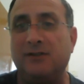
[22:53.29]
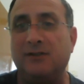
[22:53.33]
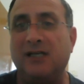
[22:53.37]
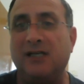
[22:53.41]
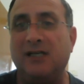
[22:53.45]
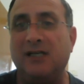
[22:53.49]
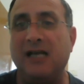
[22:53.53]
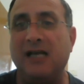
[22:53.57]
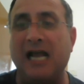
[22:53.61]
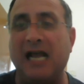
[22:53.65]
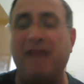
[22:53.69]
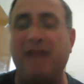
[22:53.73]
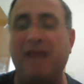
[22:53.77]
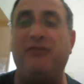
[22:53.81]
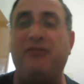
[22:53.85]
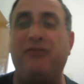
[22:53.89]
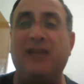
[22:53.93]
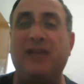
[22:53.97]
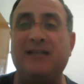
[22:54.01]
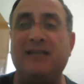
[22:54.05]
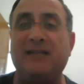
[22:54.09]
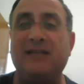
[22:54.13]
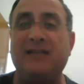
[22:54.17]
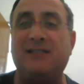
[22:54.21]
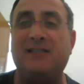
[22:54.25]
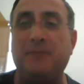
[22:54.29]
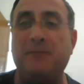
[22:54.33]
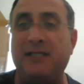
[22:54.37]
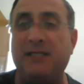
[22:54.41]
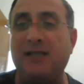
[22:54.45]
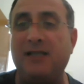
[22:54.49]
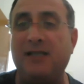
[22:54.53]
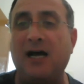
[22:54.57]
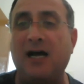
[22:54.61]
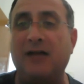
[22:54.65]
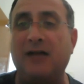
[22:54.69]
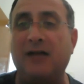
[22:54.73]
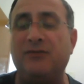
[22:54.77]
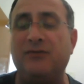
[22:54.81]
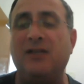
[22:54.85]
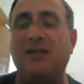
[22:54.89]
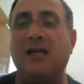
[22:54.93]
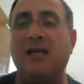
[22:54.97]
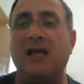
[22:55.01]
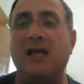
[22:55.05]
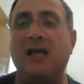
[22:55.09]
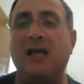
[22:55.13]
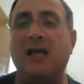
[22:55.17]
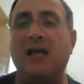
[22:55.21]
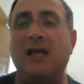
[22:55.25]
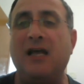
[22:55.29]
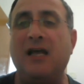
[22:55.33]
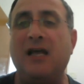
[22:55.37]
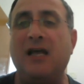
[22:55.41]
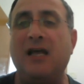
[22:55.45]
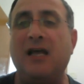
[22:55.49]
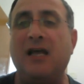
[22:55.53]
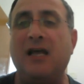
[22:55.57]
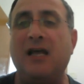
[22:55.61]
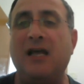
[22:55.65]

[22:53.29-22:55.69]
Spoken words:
and things to be done that can